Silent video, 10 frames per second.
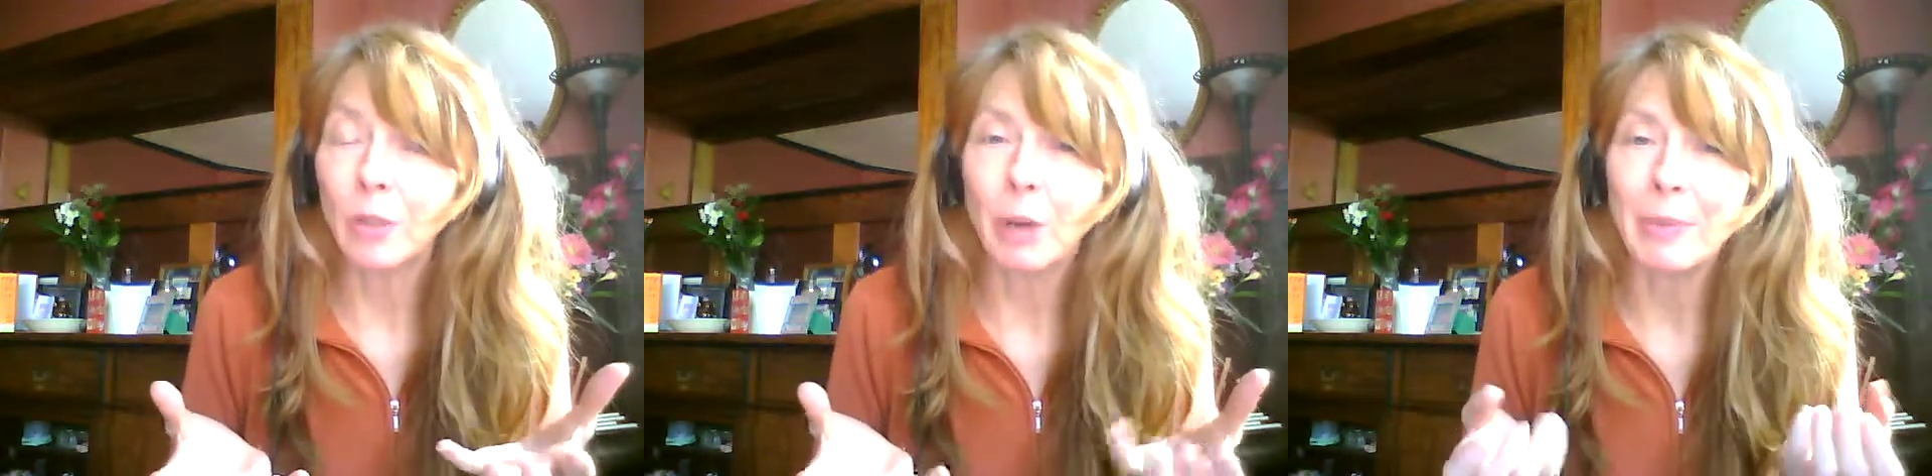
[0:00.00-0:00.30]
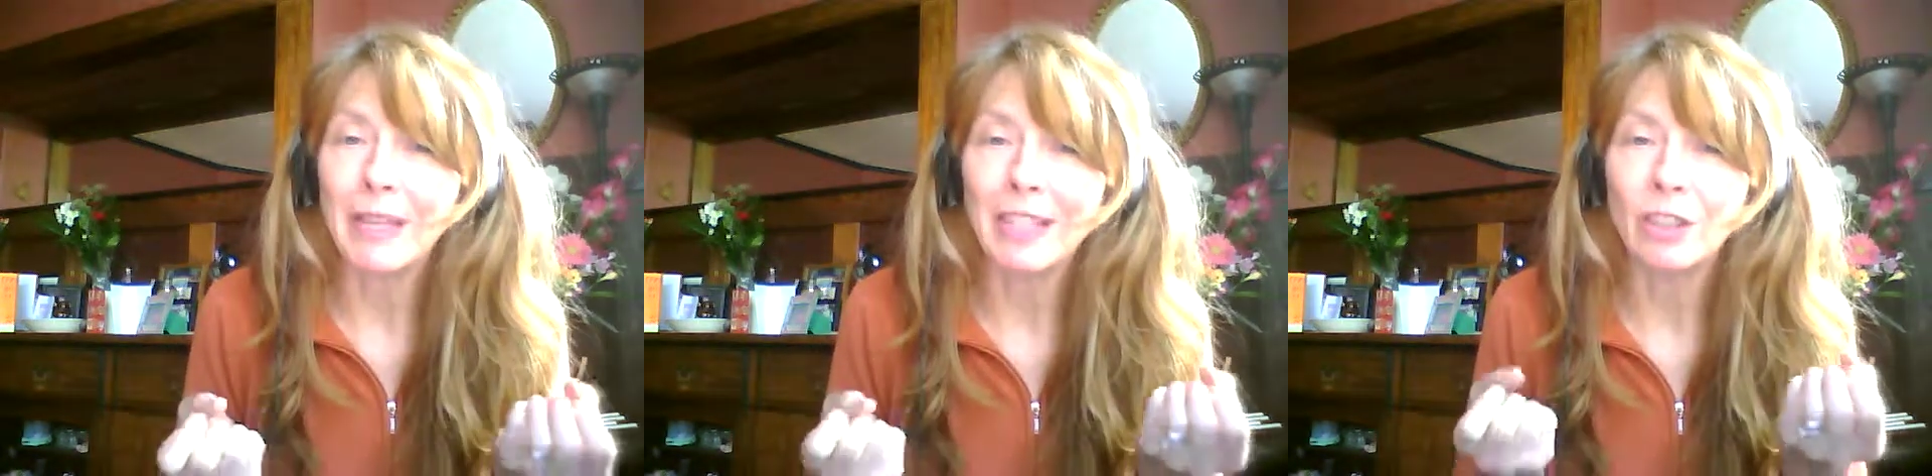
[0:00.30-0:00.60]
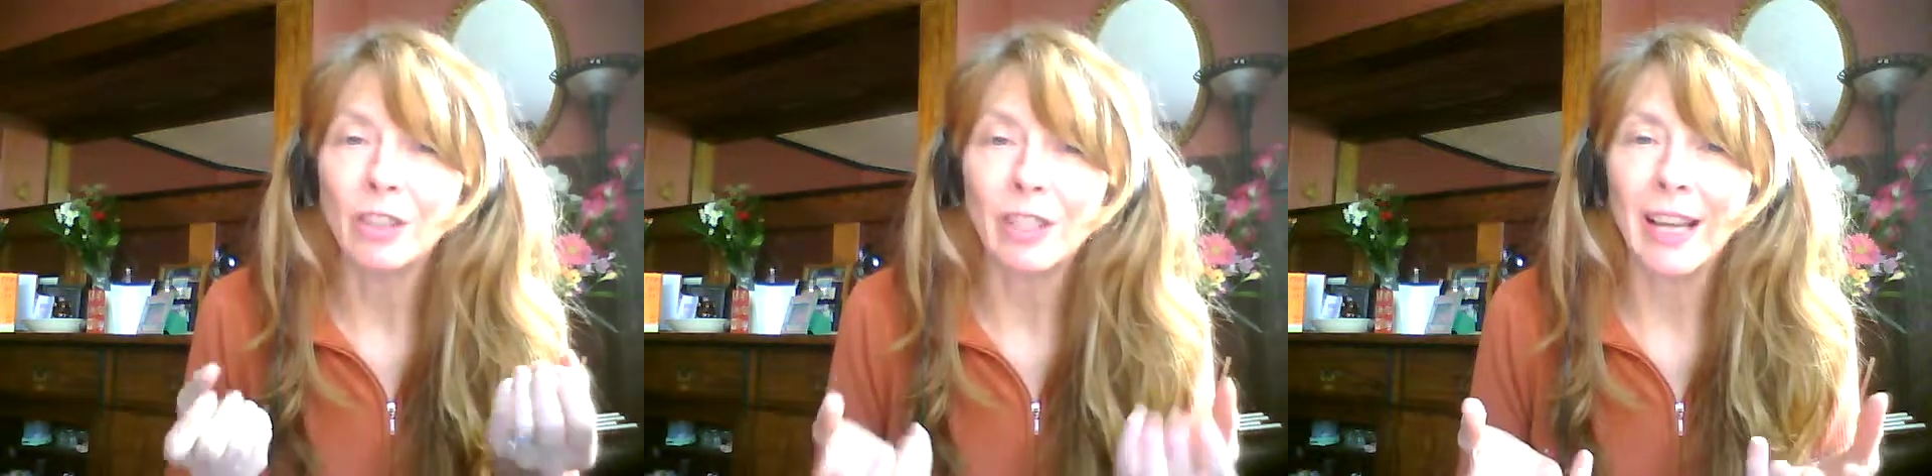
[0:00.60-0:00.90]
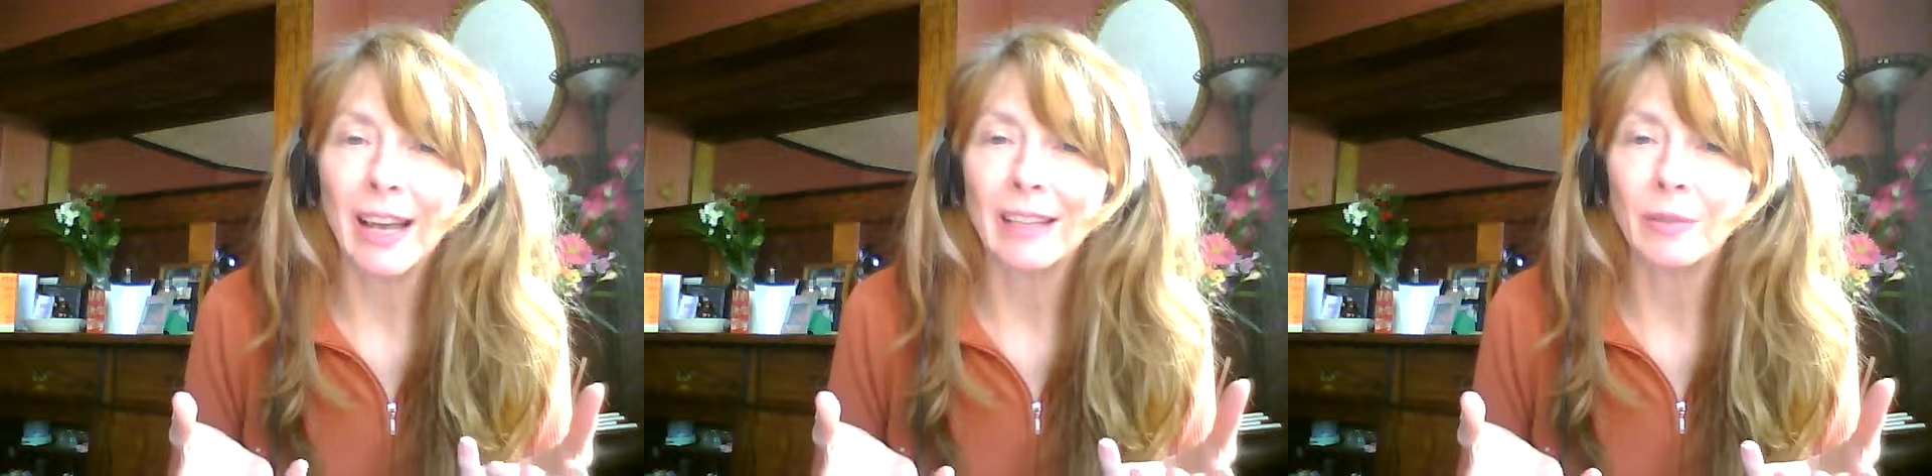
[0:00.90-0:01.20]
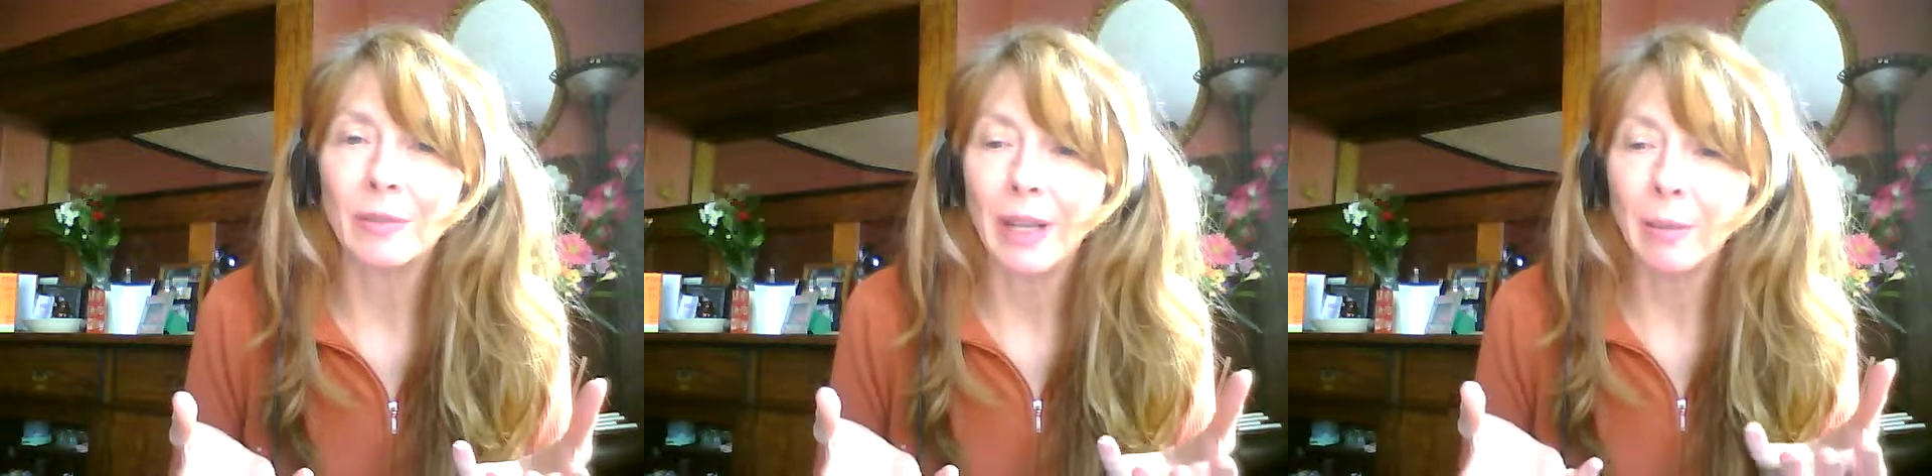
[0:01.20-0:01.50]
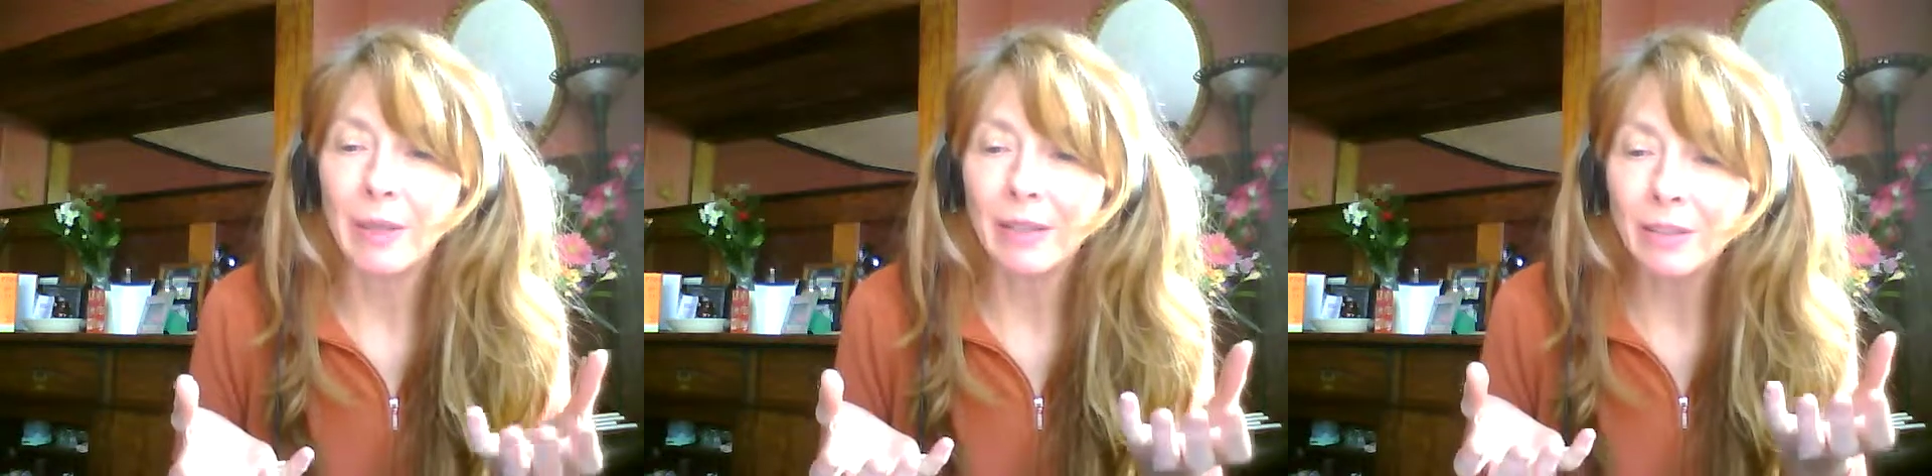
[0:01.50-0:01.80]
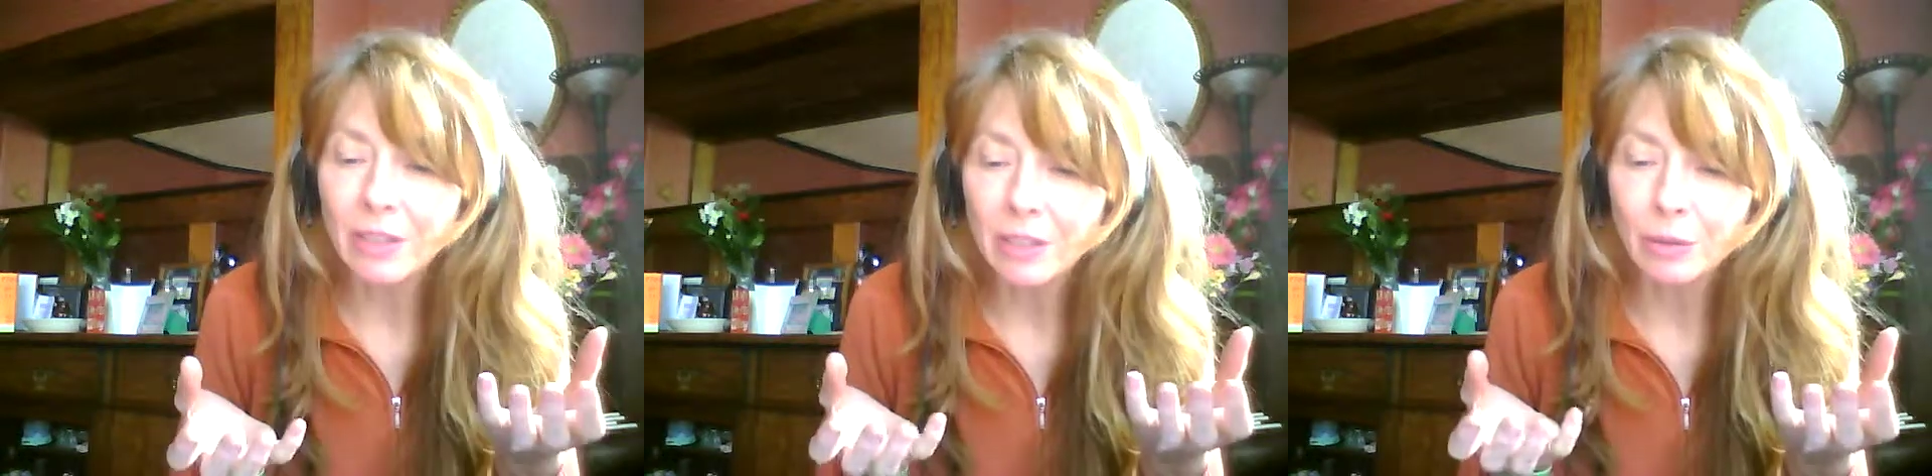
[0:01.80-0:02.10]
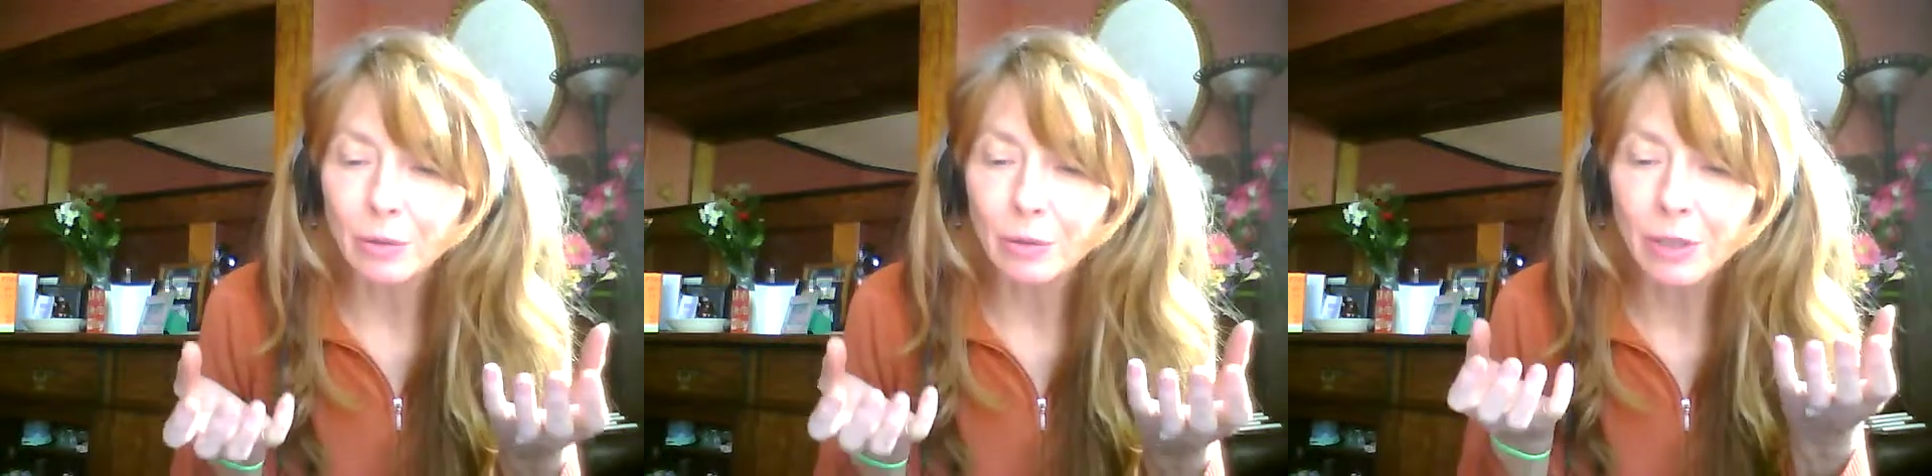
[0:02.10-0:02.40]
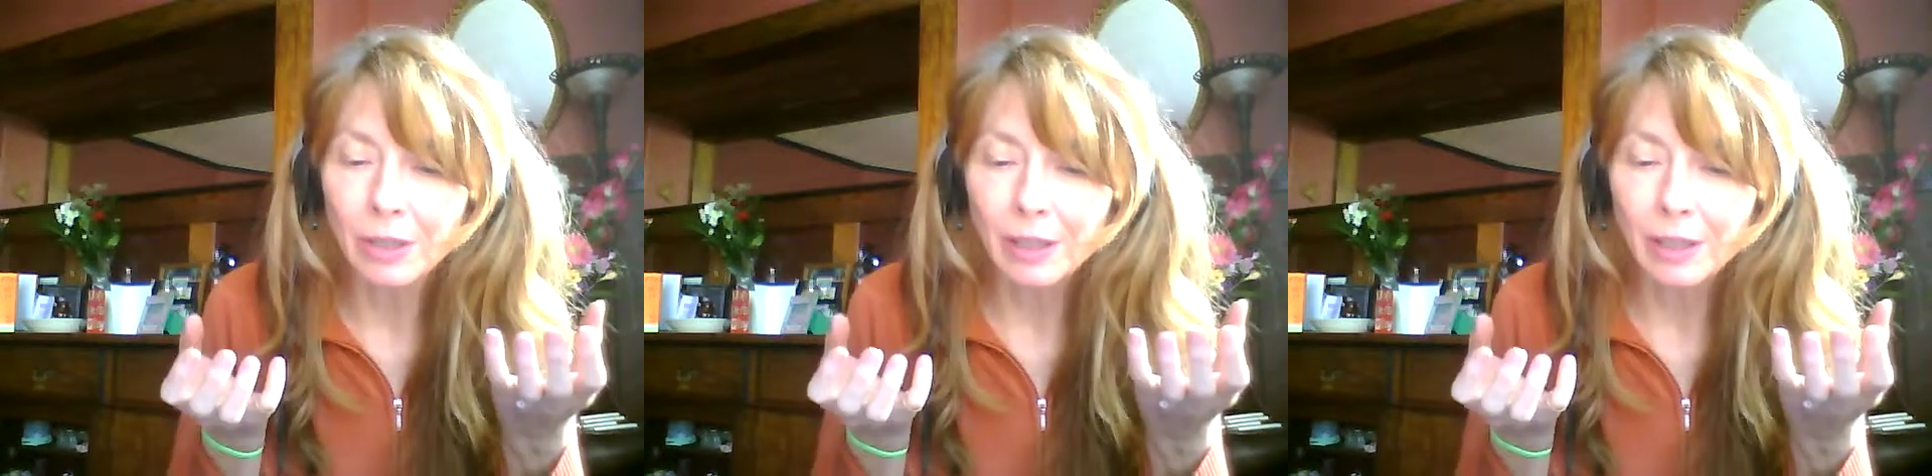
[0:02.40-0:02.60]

Would I be any good at it? Would I be able to